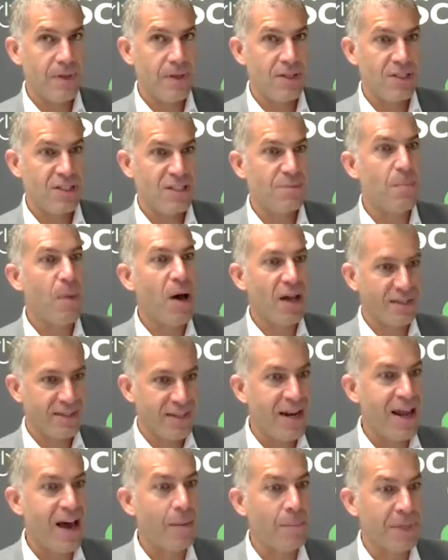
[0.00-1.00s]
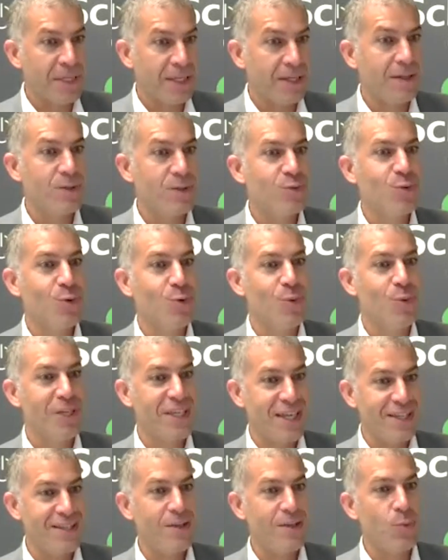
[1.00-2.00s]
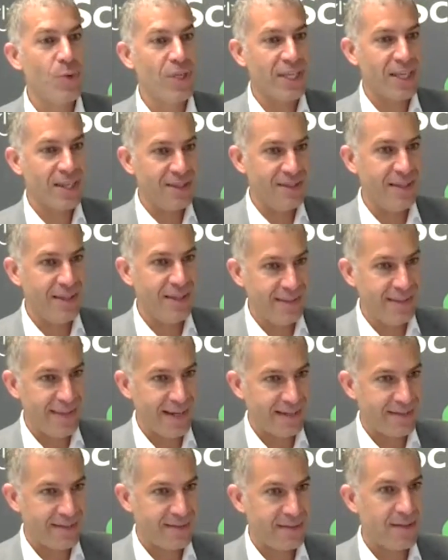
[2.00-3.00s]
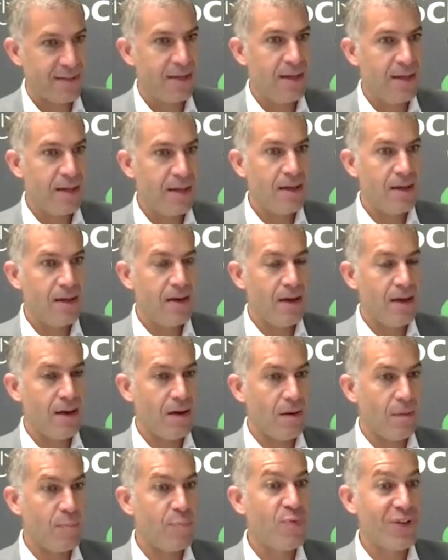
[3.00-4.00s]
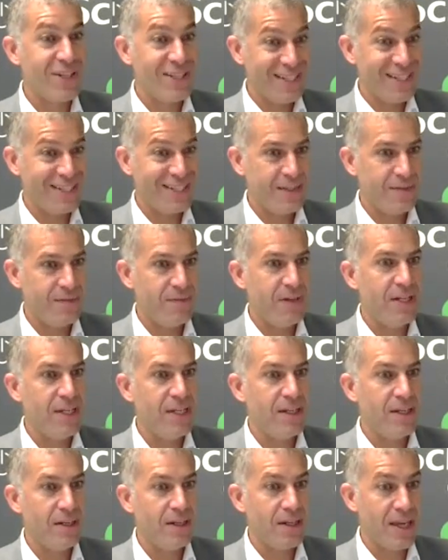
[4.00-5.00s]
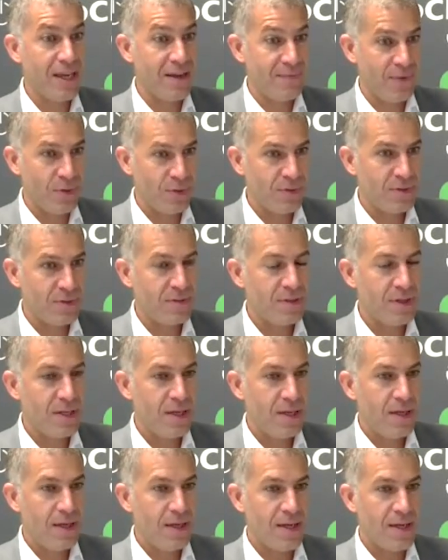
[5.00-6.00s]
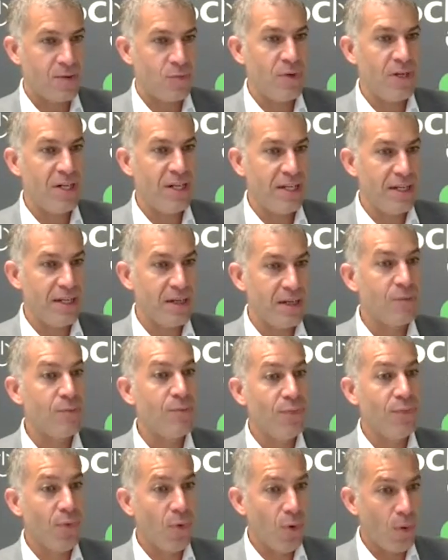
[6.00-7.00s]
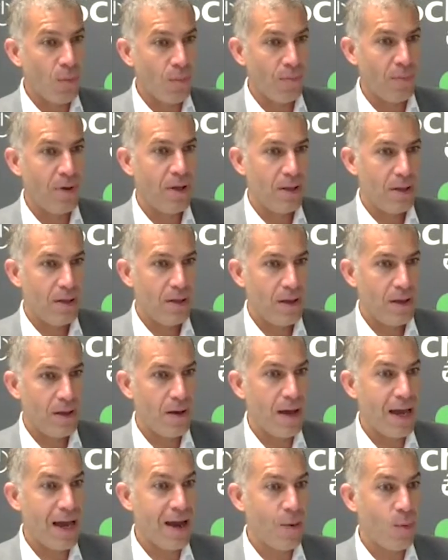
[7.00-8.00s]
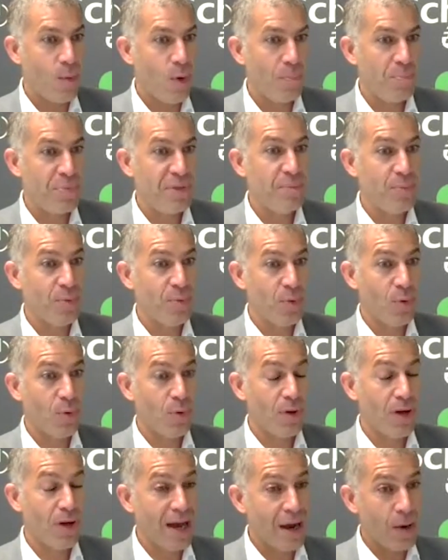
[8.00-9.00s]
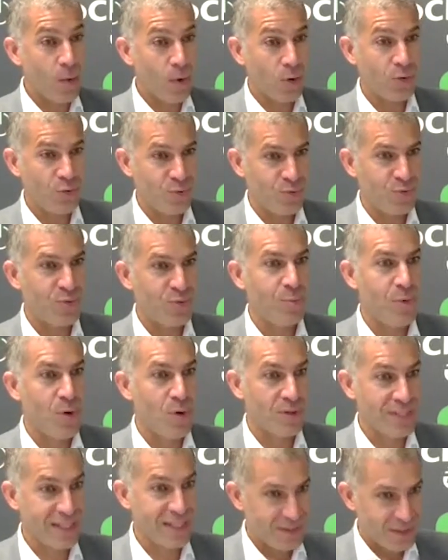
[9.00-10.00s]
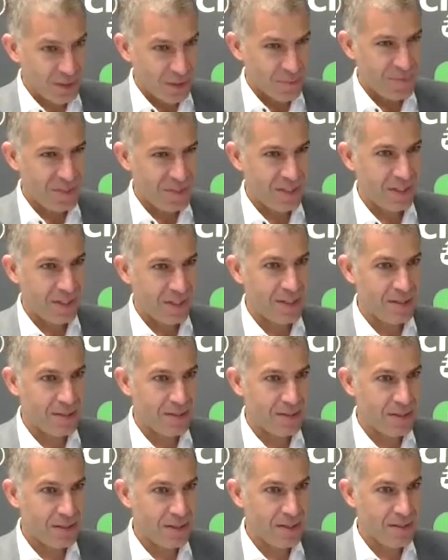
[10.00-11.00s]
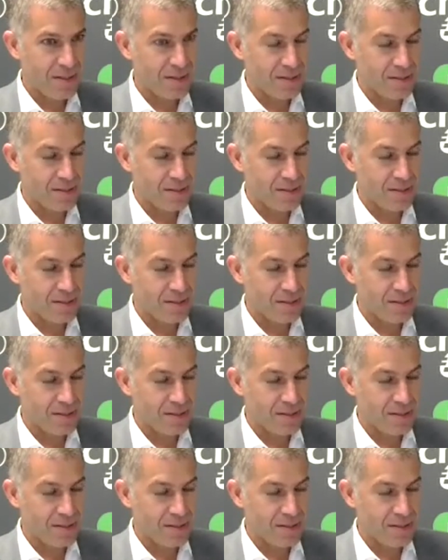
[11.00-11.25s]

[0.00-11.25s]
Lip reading: smart alarming. So we can detect predictively event and really inform our people, our customer that something is